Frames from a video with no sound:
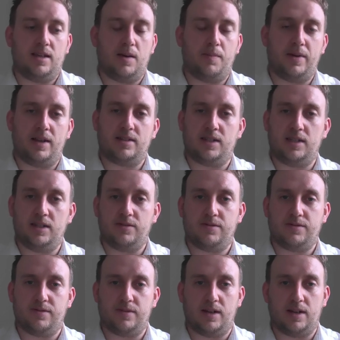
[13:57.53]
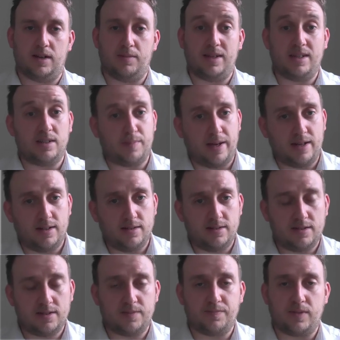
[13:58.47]
ability of
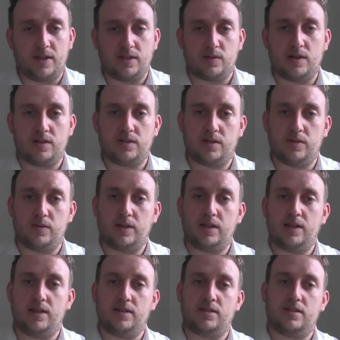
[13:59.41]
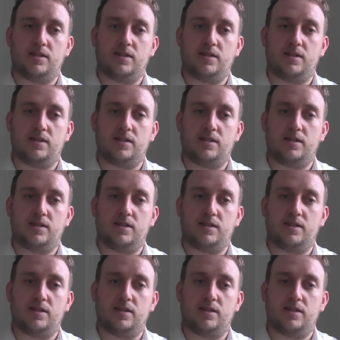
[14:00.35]
independence as well. So we're